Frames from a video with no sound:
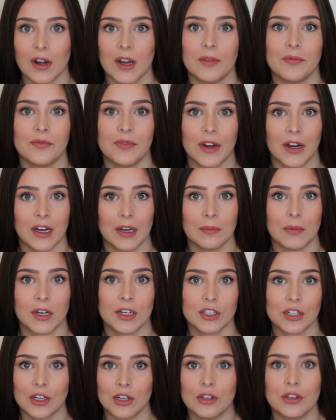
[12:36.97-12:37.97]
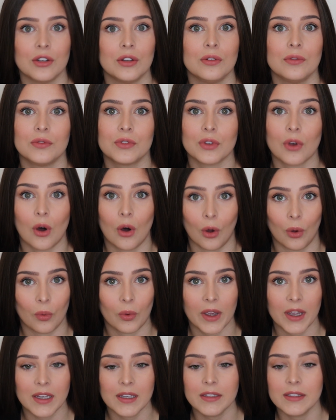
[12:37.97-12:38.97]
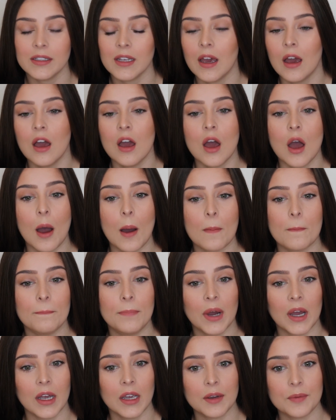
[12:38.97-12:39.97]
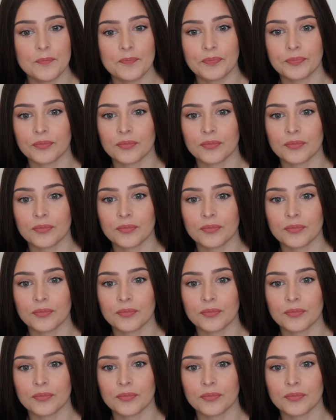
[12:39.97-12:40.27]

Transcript: I'm very much in nudes always, but